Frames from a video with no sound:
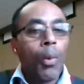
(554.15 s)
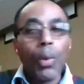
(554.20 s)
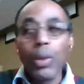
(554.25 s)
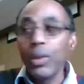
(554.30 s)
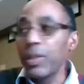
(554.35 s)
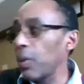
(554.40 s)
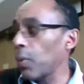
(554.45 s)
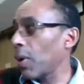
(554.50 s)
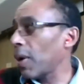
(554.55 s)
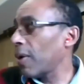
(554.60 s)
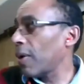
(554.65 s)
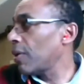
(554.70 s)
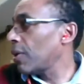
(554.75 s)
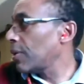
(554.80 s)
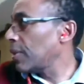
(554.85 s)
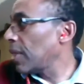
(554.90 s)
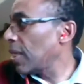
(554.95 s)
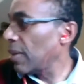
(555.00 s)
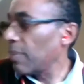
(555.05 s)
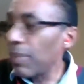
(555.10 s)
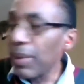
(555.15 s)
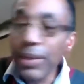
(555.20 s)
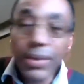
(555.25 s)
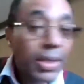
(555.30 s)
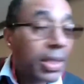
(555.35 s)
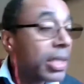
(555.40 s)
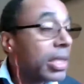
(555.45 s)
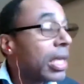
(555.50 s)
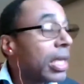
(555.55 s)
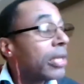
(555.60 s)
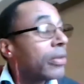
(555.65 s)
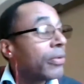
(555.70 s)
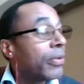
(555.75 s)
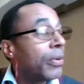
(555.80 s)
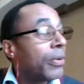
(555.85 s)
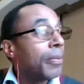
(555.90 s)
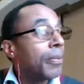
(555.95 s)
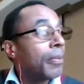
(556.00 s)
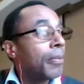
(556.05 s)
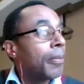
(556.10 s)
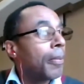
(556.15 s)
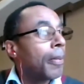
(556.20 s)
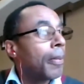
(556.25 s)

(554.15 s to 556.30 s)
What's in the way of your team being successful?